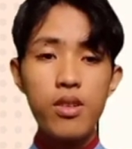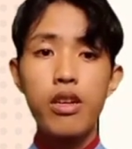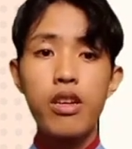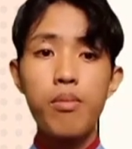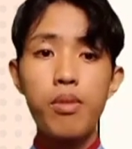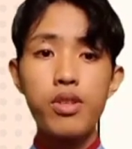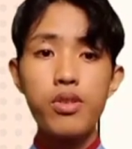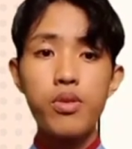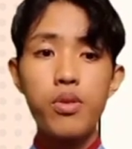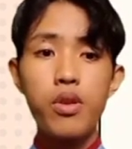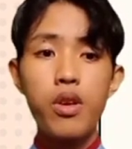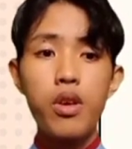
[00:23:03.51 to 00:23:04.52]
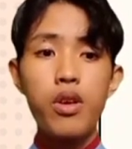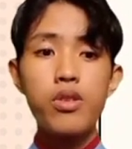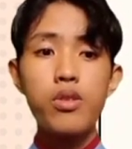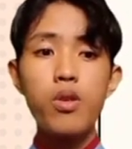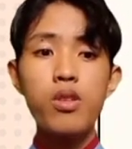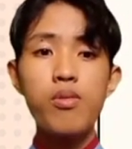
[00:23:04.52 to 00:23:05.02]
Number two,
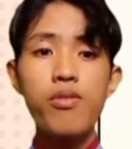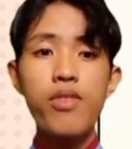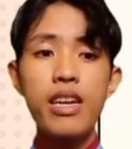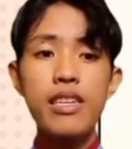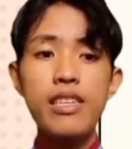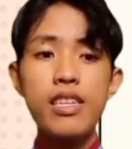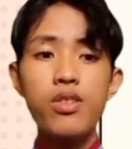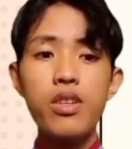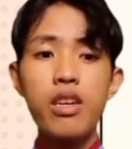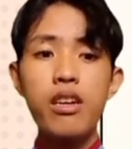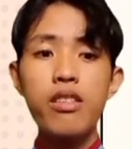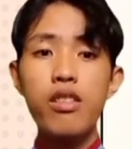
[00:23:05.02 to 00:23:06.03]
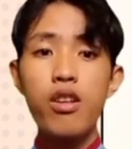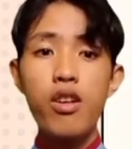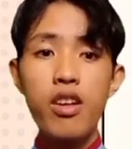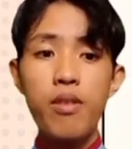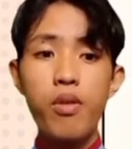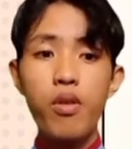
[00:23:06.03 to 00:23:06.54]
schools provide teaching and
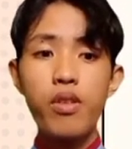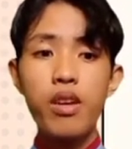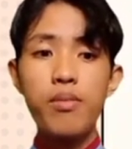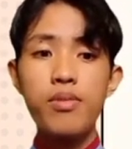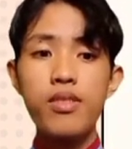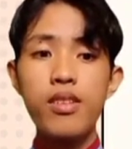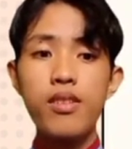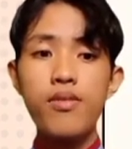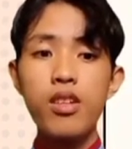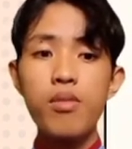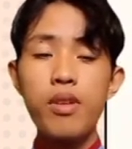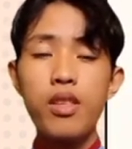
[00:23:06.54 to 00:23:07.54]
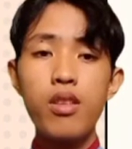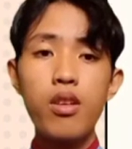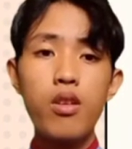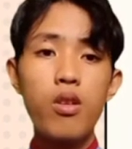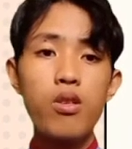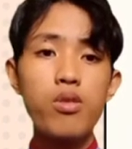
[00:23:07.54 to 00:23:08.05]
learning programs that develop
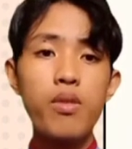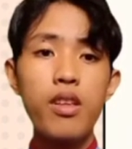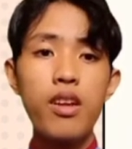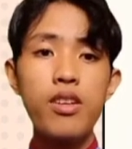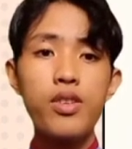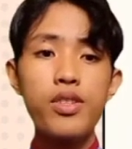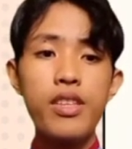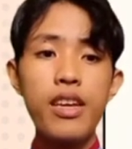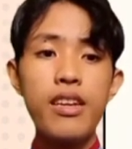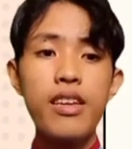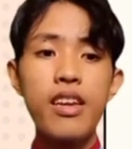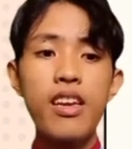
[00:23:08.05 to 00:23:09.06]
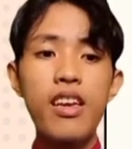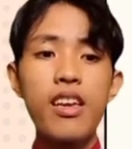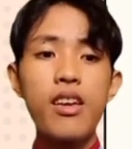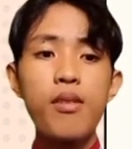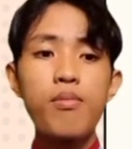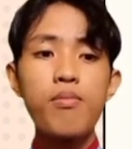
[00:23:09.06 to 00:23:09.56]
intercultural understanding,
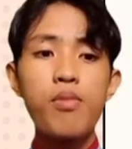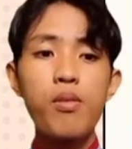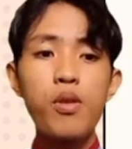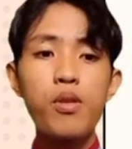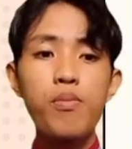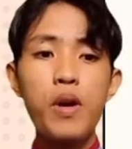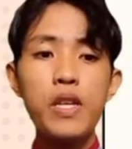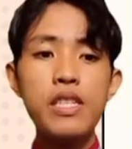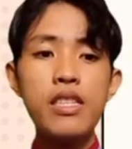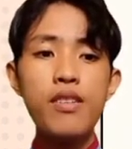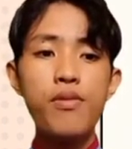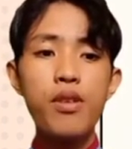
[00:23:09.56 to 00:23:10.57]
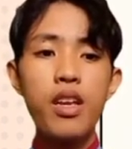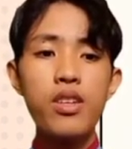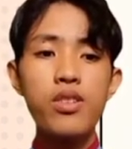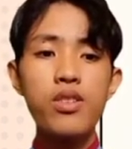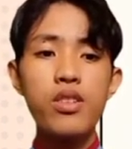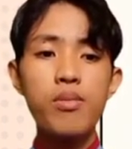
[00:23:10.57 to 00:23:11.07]
promote positive
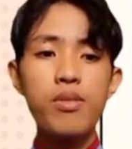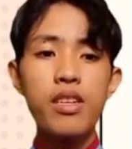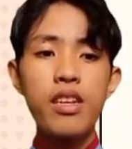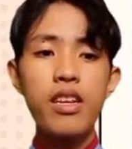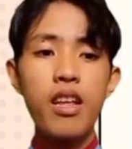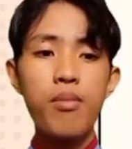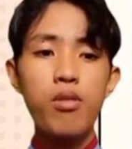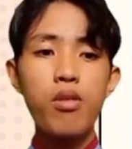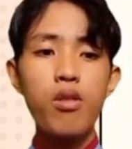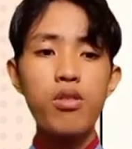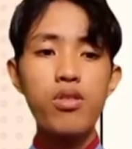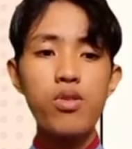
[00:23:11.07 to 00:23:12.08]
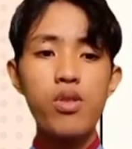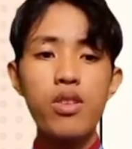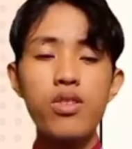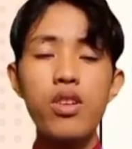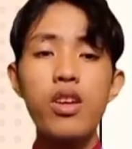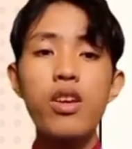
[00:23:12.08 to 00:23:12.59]
relationships, and enable all
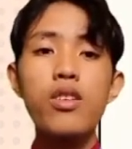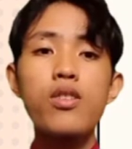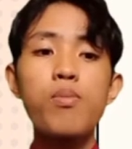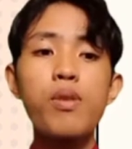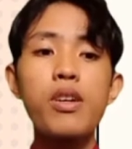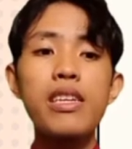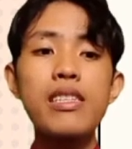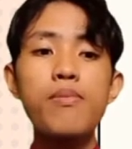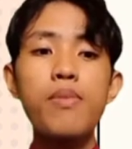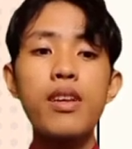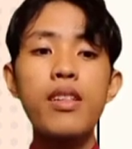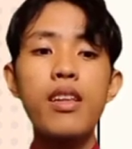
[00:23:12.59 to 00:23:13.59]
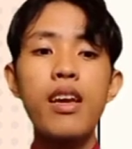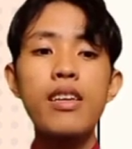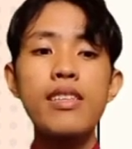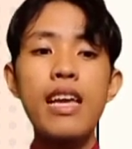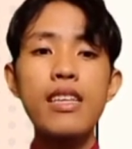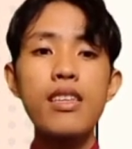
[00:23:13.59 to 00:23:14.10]
students to participate as
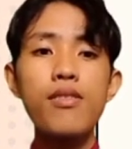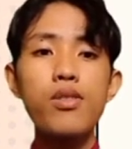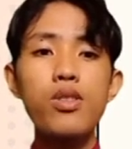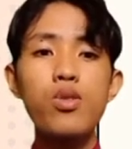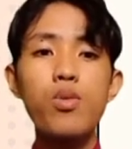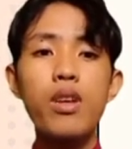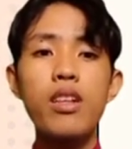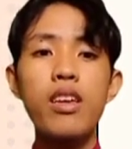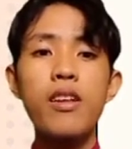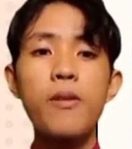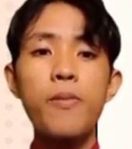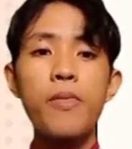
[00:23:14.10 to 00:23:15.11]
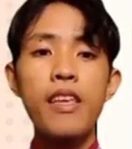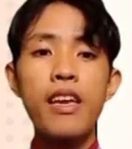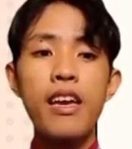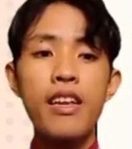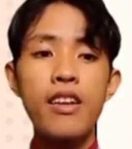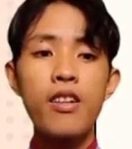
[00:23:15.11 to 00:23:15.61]
active Australian
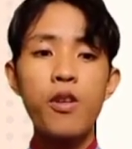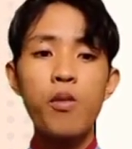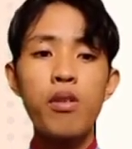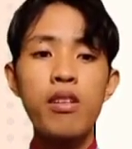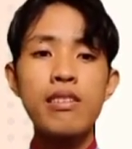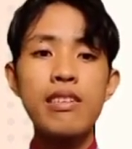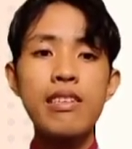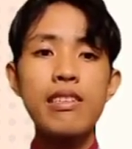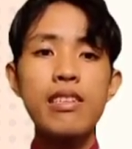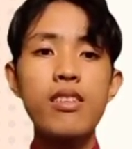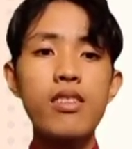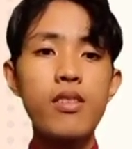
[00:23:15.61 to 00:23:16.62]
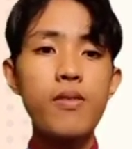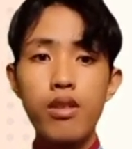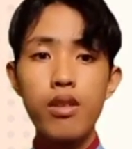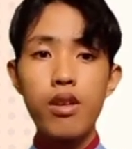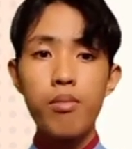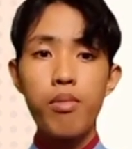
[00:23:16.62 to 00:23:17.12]
and global citizens.
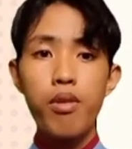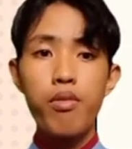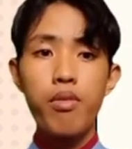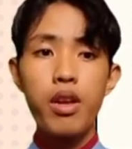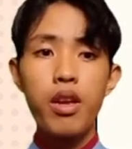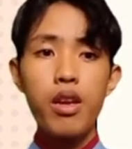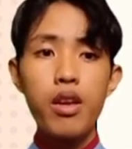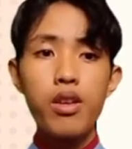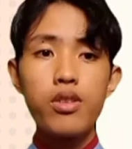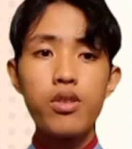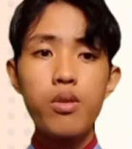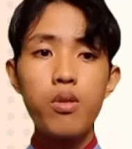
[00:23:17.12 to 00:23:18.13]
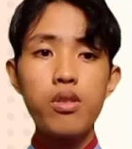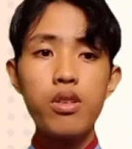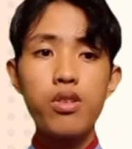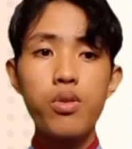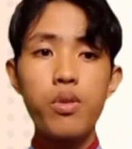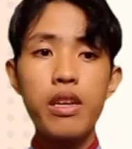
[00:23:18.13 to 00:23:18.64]
Number three, schools
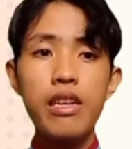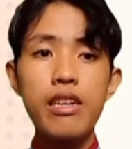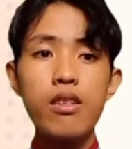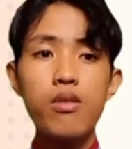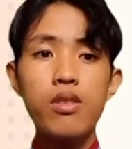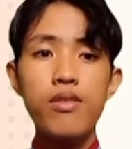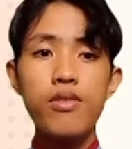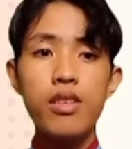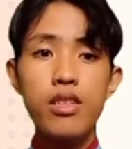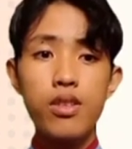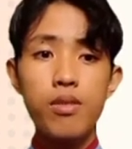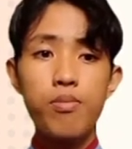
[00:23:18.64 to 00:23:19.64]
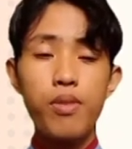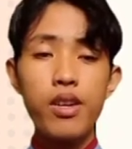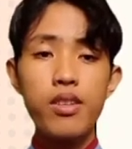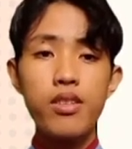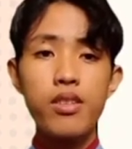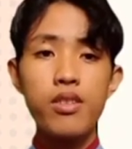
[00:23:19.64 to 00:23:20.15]
ensure inclusive teaching
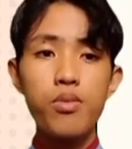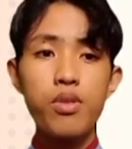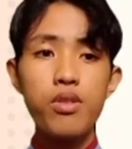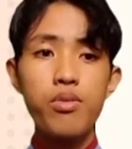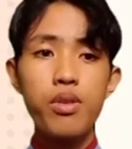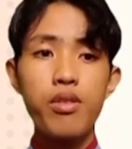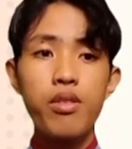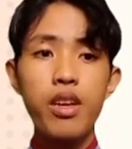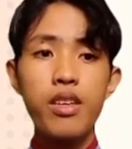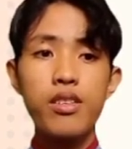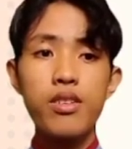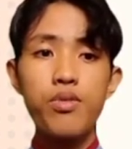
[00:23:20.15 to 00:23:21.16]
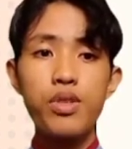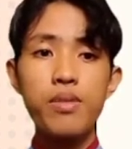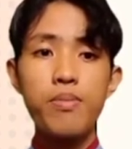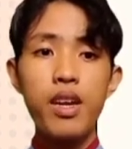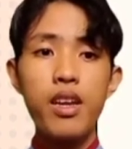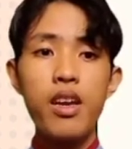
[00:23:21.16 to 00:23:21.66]
practices which recognize and
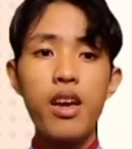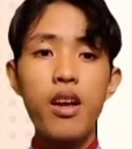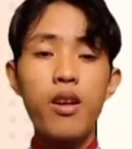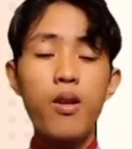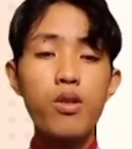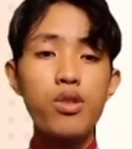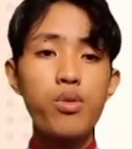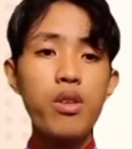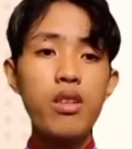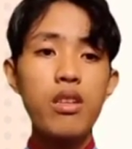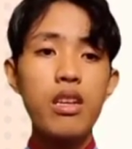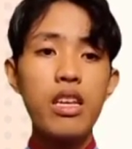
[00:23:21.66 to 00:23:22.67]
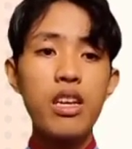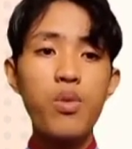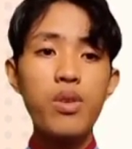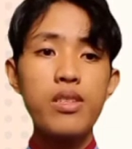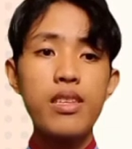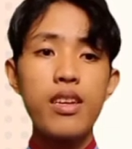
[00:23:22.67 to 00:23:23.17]
respect cultural,
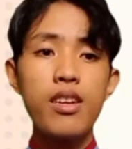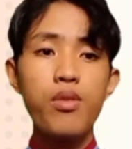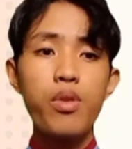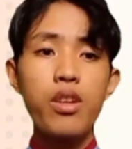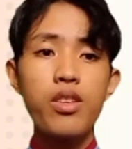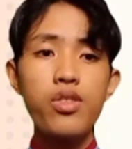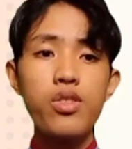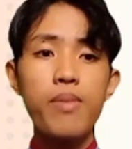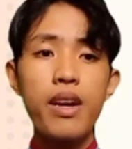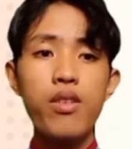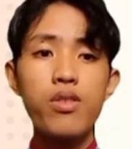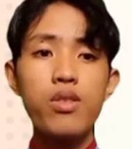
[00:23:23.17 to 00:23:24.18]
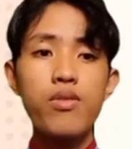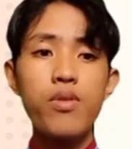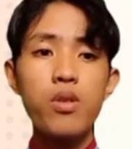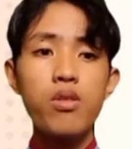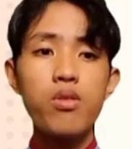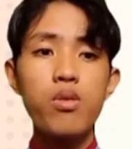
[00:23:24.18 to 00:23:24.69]
linguistic, and religious backgrounds of
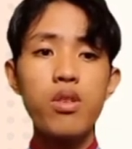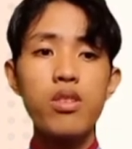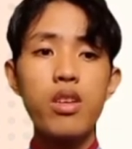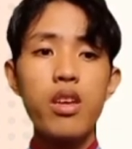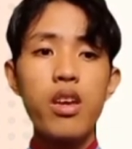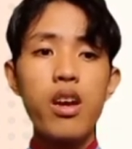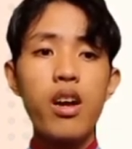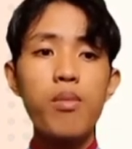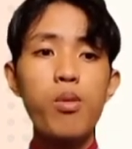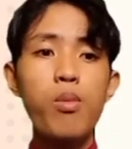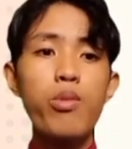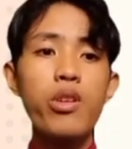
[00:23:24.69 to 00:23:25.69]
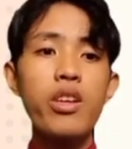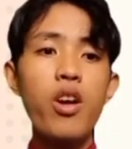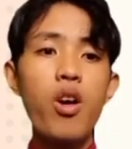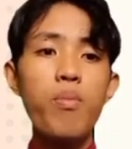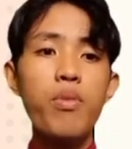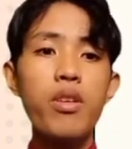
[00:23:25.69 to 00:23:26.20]
all students and promote an
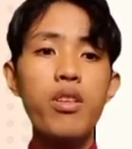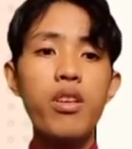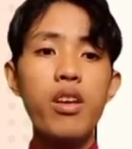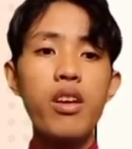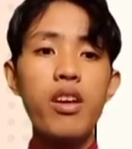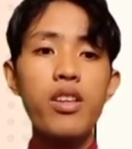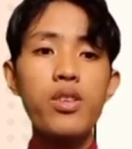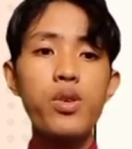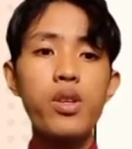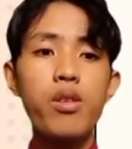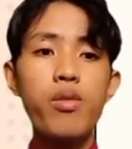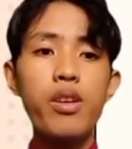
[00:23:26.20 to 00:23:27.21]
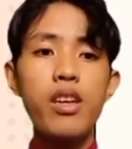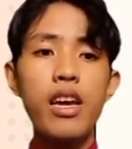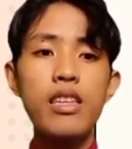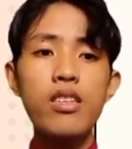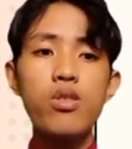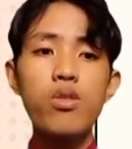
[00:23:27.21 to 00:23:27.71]
open and tolerant
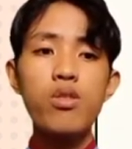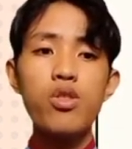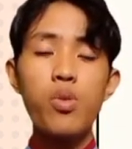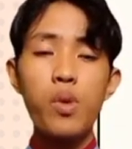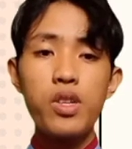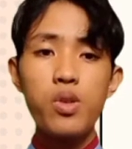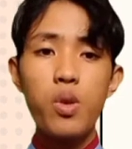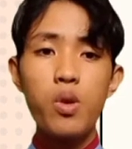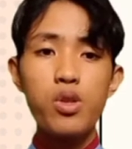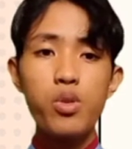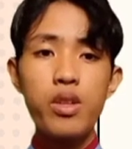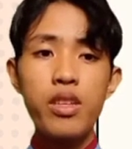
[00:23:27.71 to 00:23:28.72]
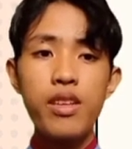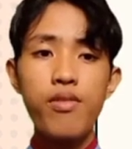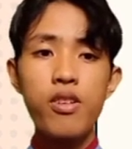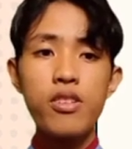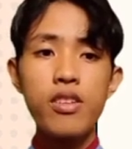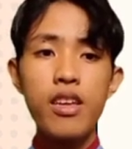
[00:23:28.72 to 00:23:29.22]
attitude towards cultural
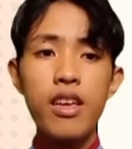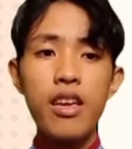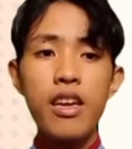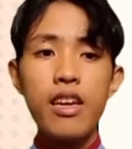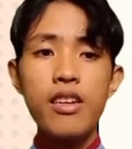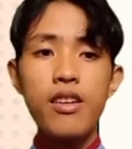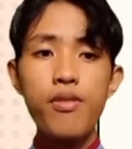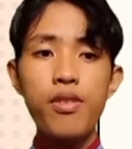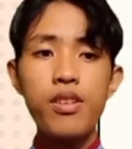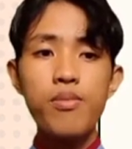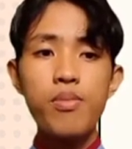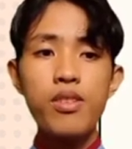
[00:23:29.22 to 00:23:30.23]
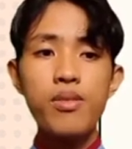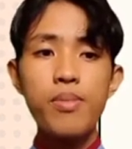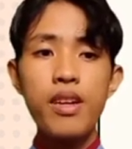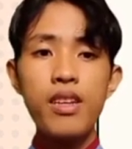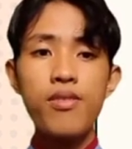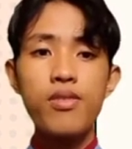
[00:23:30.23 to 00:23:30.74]
diversity, different
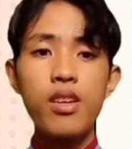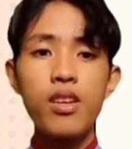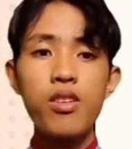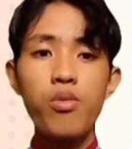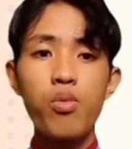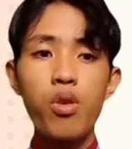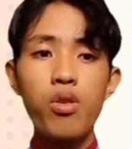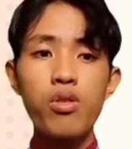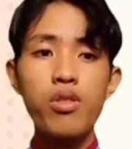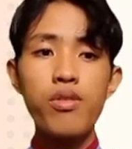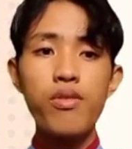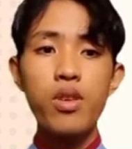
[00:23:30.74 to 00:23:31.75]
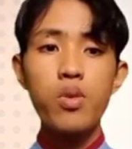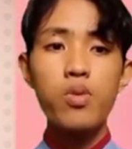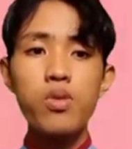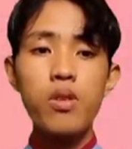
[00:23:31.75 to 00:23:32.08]
perspectives, and worldviews.